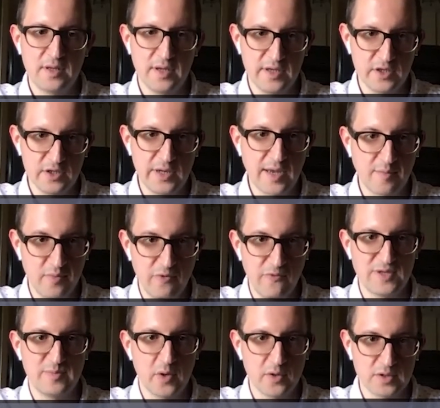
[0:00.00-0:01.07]
and like be
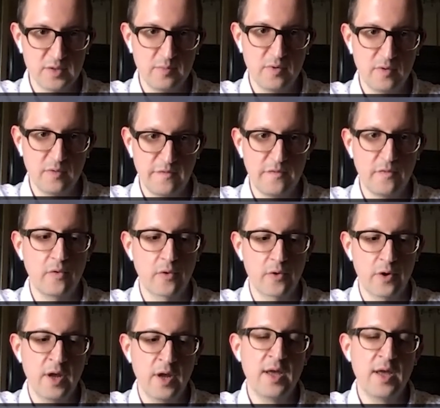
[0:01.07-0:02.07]
responsible for